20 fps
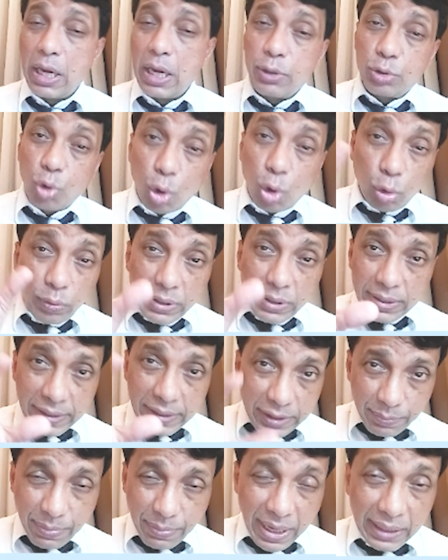should always
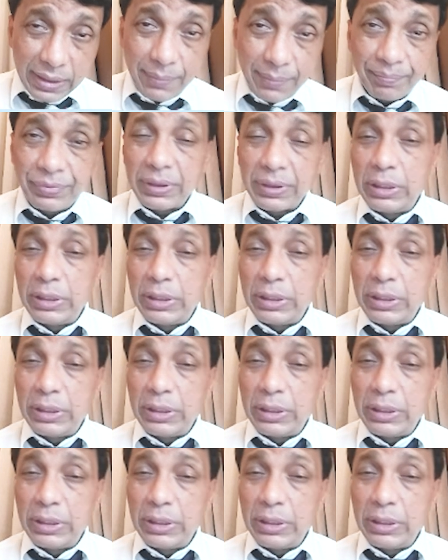suspect